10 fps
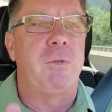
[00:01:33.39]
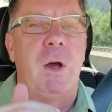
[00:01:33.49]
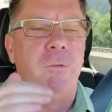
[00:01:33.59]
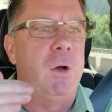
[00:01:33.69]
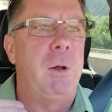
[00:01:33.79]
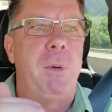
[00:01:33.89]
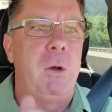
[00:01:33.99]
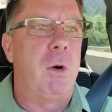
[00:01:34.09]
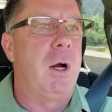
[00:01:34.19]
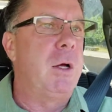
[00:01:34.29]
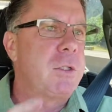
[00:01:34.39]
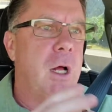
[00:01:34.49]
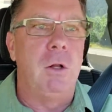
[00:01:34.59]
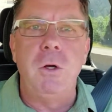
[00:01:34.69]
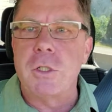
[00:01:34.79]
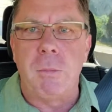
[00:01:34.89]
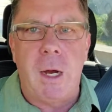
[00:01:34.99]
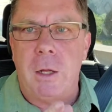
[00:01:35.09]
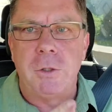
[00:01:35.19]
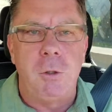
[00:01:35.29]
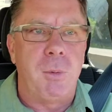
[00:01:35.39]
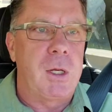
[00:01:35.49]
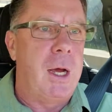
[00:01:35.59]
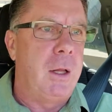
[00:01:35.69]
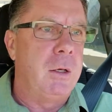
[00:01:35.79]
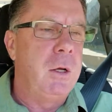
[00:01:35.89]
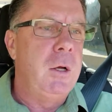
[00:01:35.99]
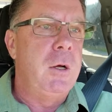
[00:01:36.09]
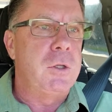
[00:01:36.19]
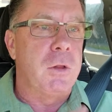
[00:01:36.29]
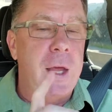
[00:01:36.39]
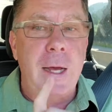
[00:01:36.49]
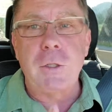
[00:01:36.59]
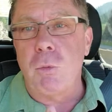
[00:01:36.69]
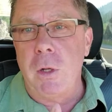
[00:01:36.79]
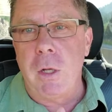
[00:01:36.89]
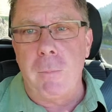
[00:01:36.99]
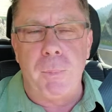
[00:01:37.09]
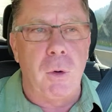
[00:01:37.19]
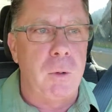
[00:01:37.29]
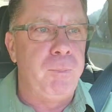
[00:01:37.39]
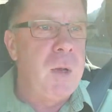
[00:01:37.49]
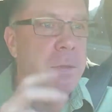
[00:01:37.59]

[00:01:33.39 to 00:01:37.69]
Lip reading: If I fill up anywhere else, I'll lose 1 mile or 2 per gallon. So that's really important.